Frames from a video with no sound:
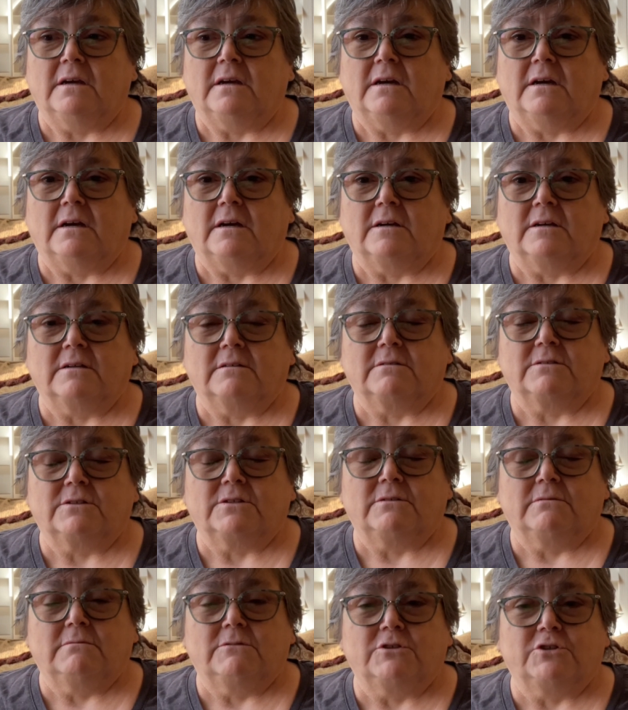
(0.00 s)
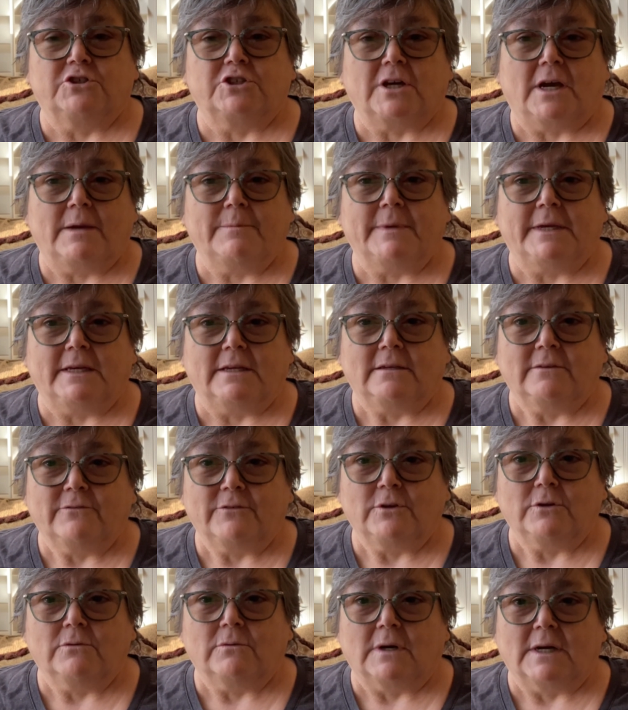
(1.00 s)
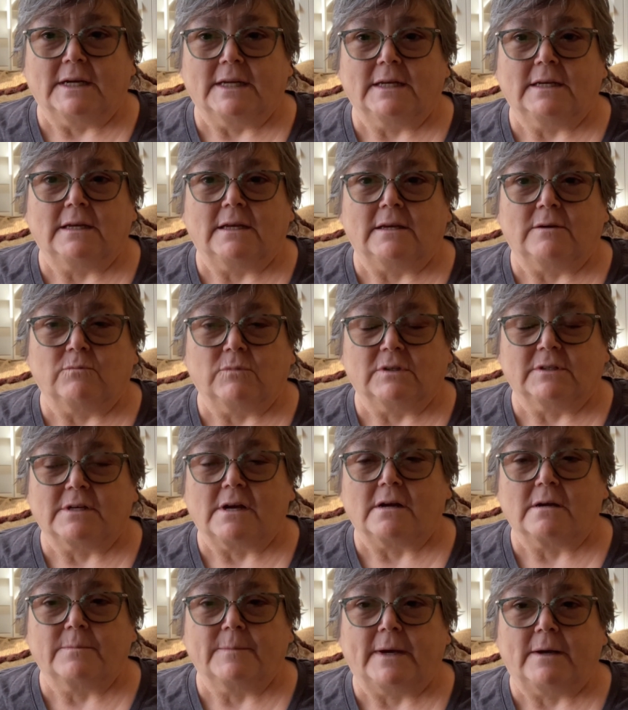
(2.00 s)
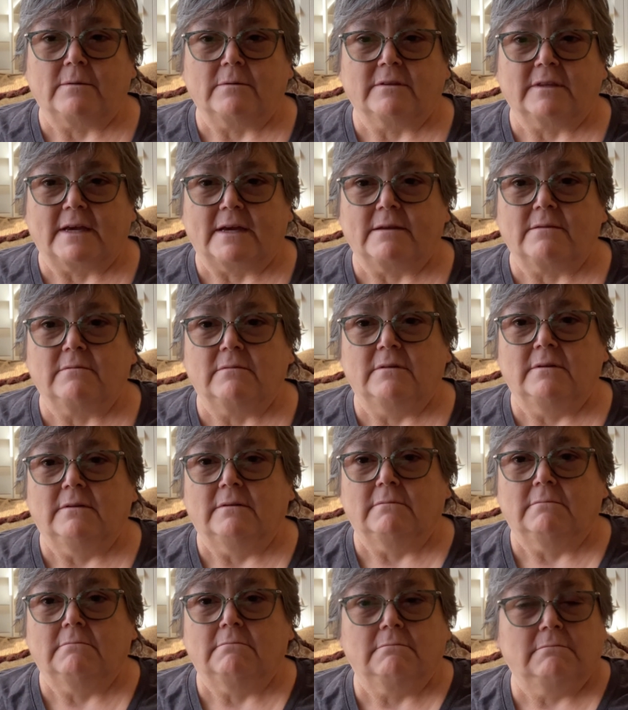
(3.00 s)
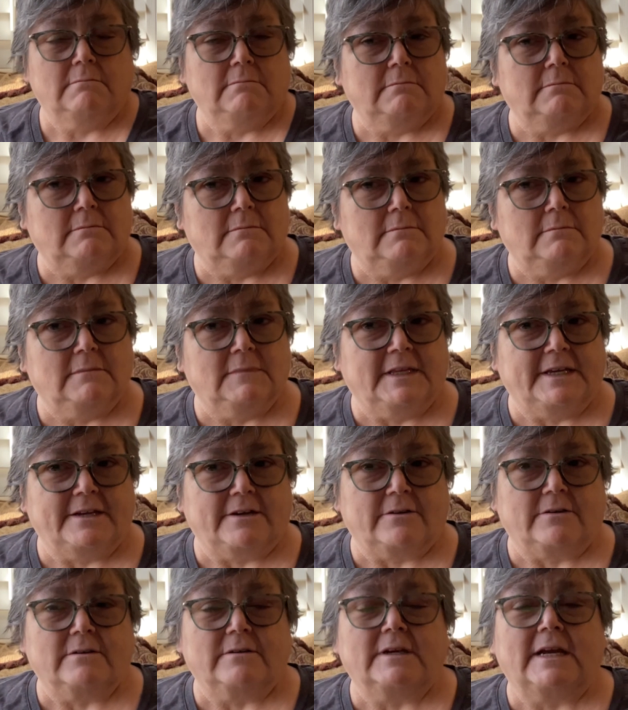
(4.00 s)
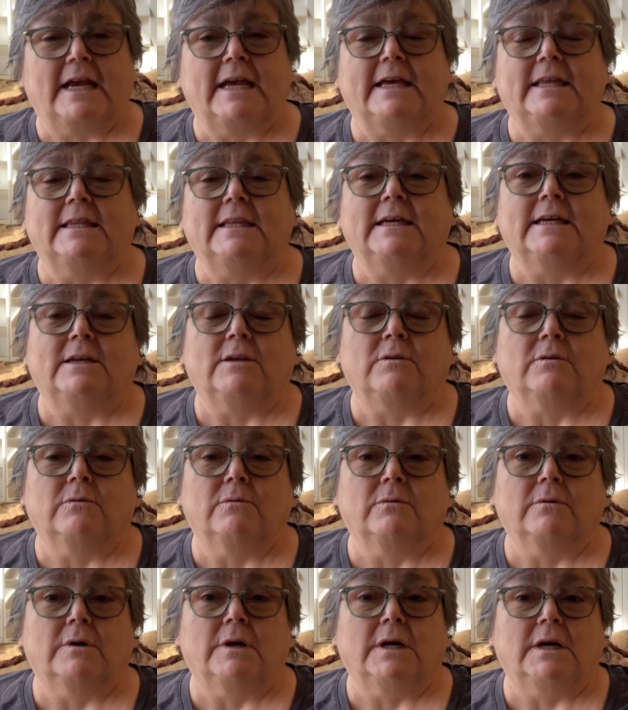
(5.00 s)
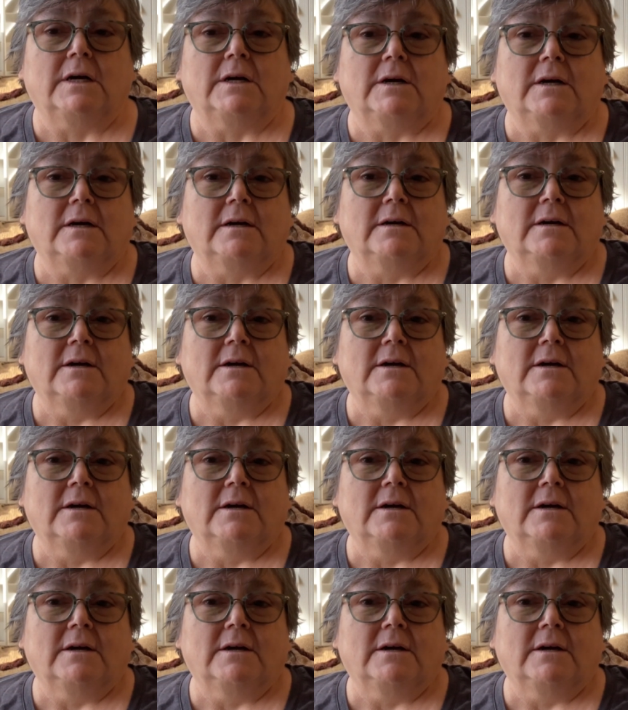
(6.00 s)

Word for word: uh, to chime in if you want it, and we'll talk about that later, and then uh,